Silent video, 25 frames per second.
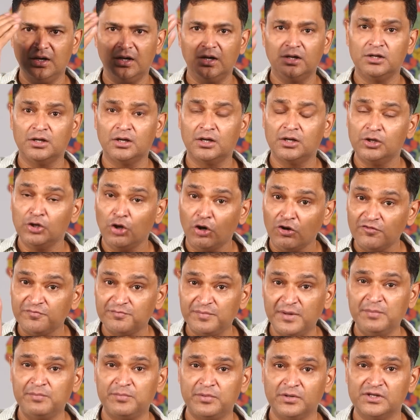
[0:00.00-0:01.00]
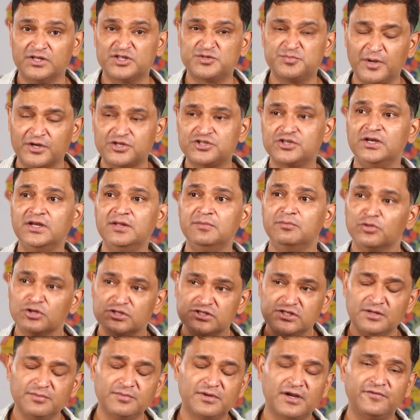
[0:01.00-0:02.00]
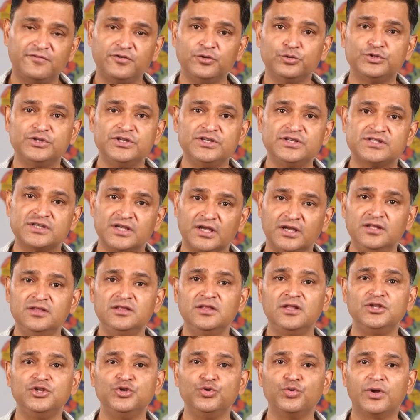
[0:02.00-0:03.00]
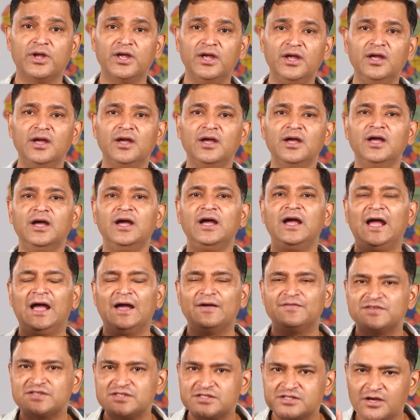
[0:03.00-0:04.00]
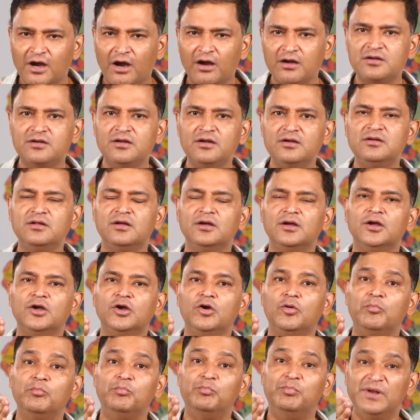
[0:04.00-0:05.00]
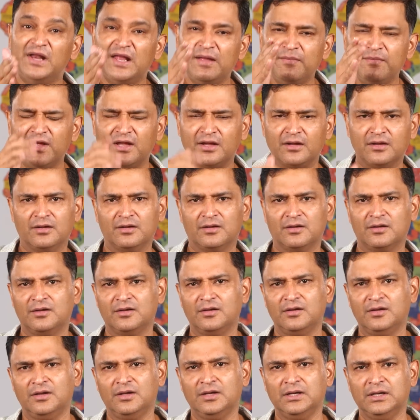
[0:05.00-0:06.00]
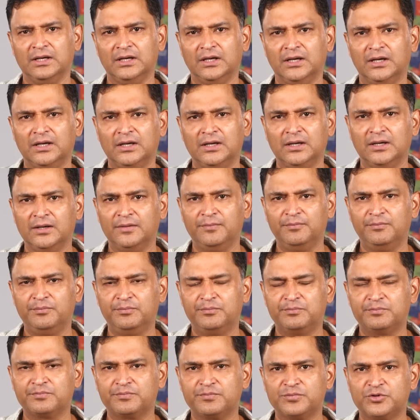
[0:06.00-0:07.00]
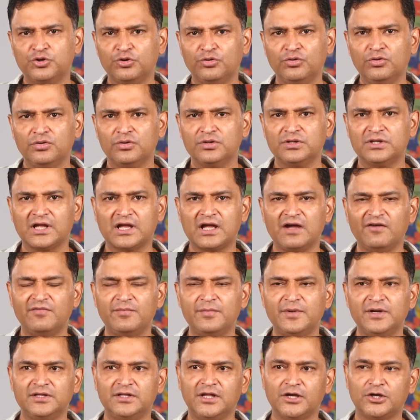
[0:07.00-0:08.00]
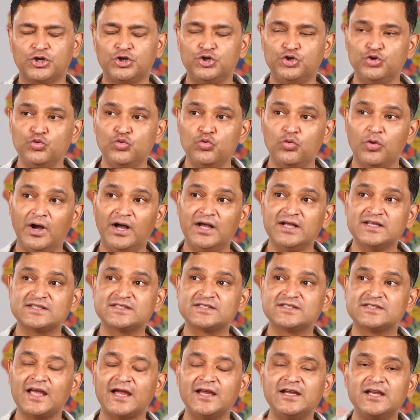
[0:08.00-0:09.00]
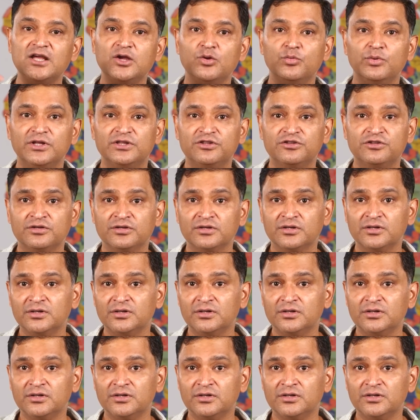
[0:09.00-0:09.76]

a lot of people, especially Muslim refugees in the UK, have started blaming the government, that you are siding with